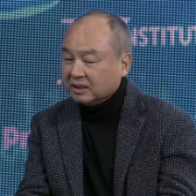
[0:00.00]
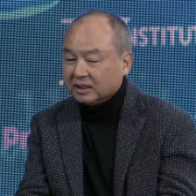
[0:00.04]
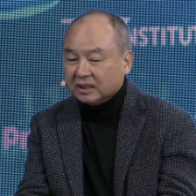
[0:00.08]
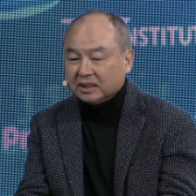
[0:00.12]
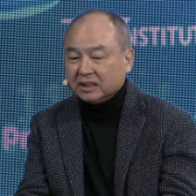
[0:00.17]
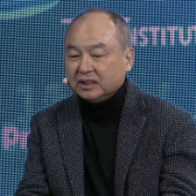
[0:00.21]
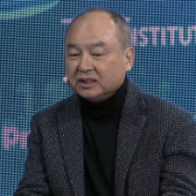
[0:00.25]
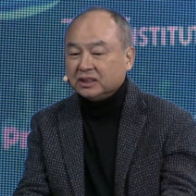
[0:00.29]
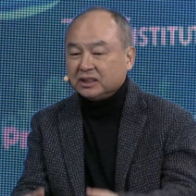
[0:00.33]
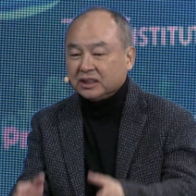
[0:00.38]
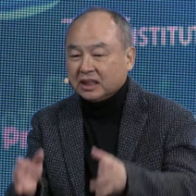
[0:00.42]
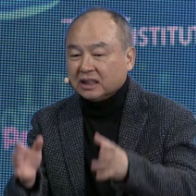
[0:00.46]

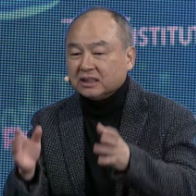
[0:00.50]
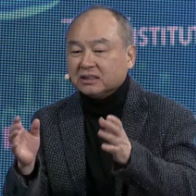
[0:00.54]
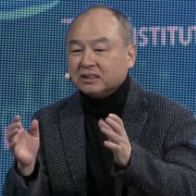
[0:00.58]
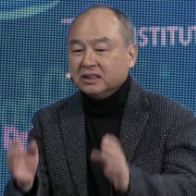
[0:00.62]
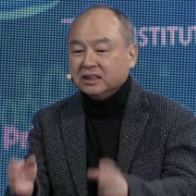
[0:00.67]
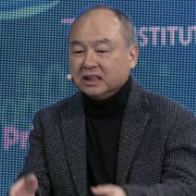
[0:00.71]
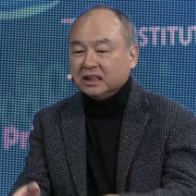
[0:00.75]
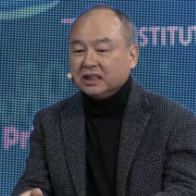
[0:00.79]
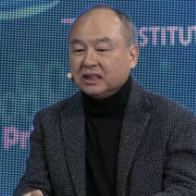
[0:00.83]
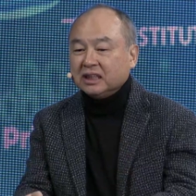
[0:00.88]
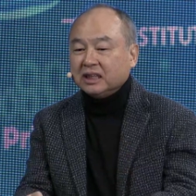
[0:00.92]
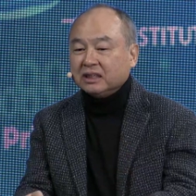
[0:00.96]
He just
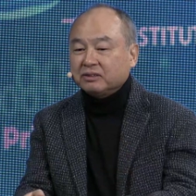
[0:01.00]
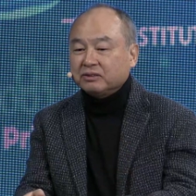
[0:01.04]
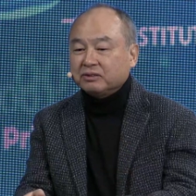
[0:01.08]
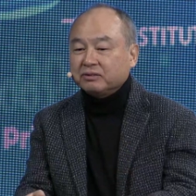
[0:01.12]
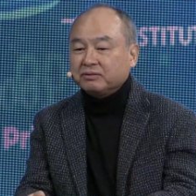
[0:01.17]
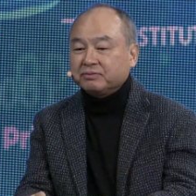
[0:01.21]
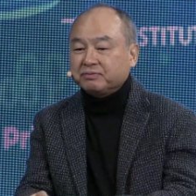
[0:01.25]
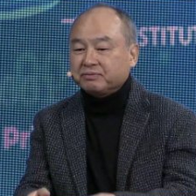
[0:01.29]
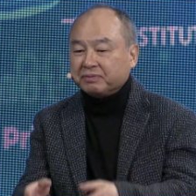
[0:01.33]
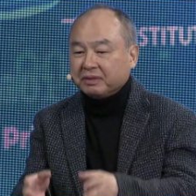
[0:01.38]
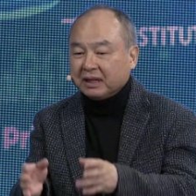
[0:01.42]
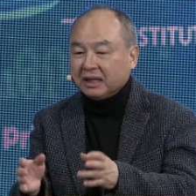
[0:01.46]
needed
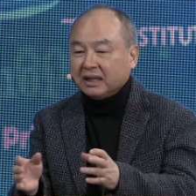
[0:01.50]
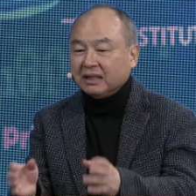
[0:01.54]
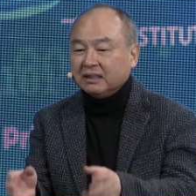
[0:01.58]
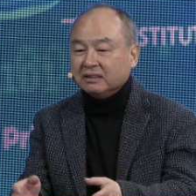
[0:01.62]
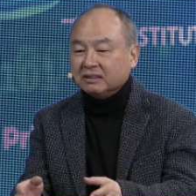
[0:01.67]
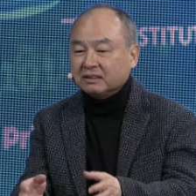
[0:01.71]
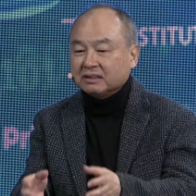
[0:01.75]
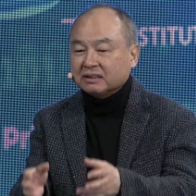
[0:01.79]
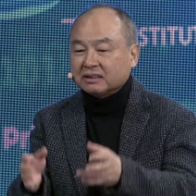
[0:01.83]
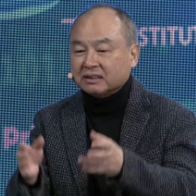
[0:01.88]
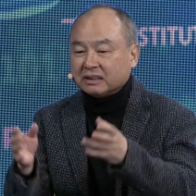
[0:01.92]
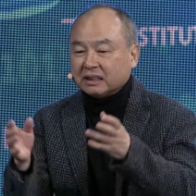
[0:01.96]
to
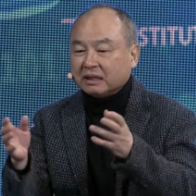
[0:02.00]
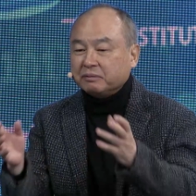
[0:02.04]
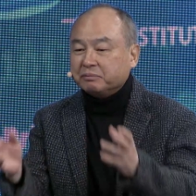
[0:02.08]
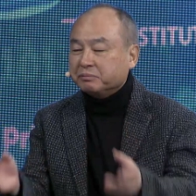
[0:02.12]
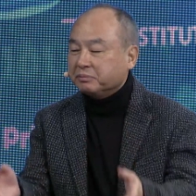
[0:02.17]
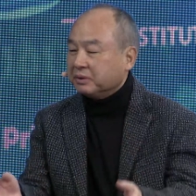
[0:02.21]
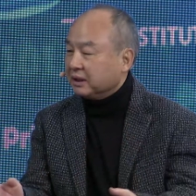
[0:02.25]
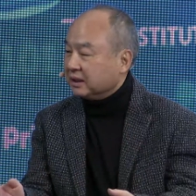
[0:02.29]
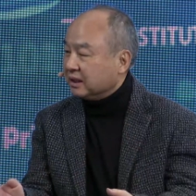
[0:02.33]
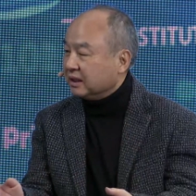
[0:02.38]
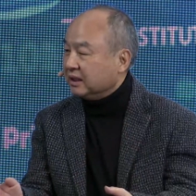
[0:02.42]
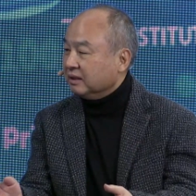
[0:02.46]
find
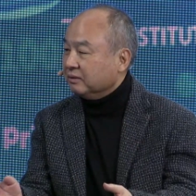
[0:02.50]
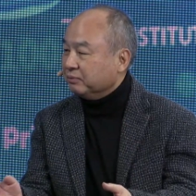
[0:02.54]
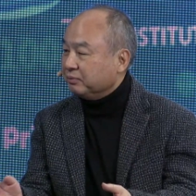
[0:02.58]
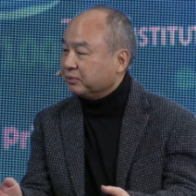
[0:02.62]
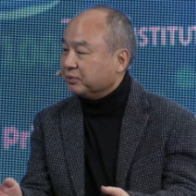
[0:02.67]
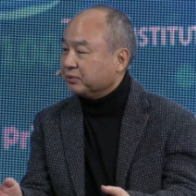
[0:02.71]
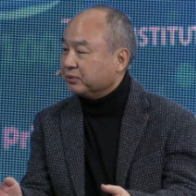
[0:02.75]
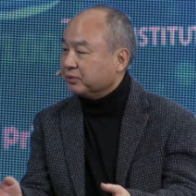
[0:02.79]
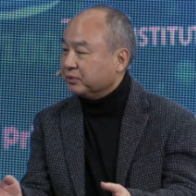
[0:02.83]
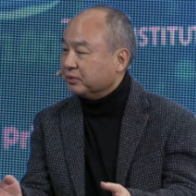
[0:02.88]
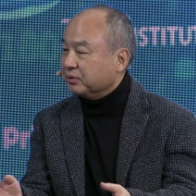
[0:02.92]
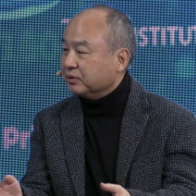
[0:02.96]
somebody
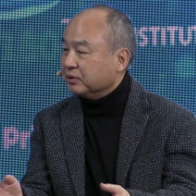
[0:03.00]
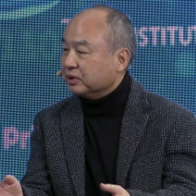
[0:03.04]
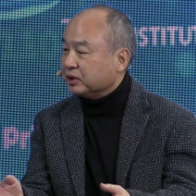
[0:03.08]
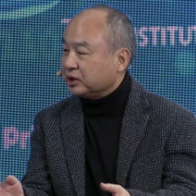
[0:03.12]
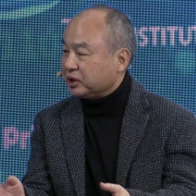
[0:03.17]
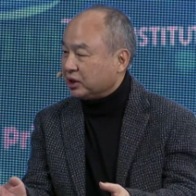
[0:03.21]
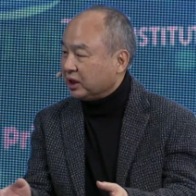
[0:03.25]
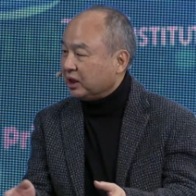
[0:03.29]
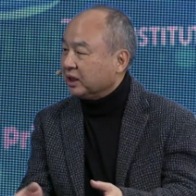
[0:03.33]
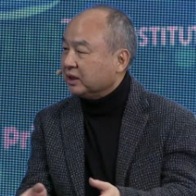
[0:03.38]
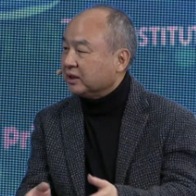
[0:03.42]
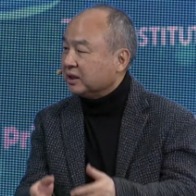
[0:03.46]
who
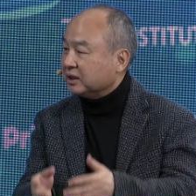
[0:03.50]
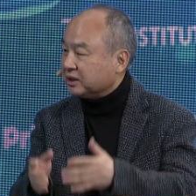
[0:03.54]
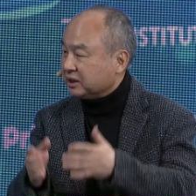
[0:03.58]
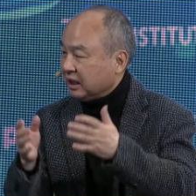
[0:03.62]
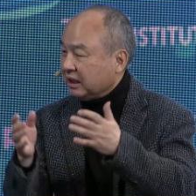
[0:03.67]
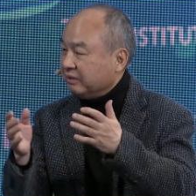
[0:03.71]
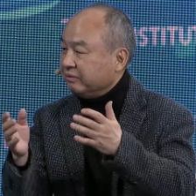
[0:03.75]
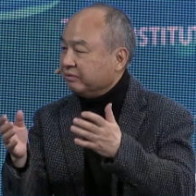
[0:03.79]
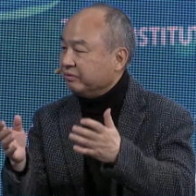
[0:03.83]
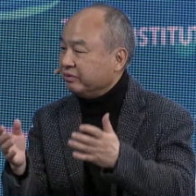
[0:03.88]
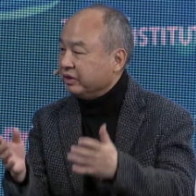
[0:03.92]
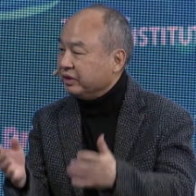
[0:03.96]
shared the
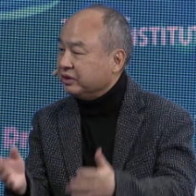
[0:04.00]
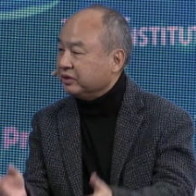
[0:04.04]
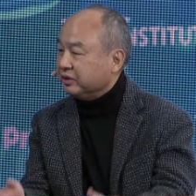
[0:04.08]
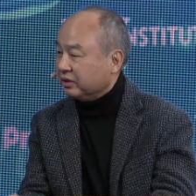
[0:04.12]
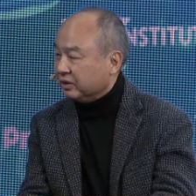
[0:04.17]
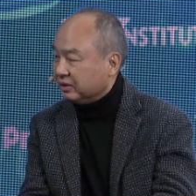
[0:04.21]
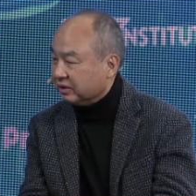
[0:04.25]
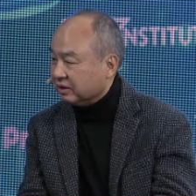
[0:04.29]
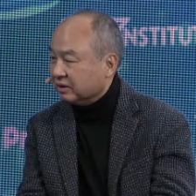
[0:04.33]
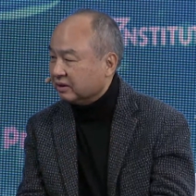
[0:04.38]
same vision.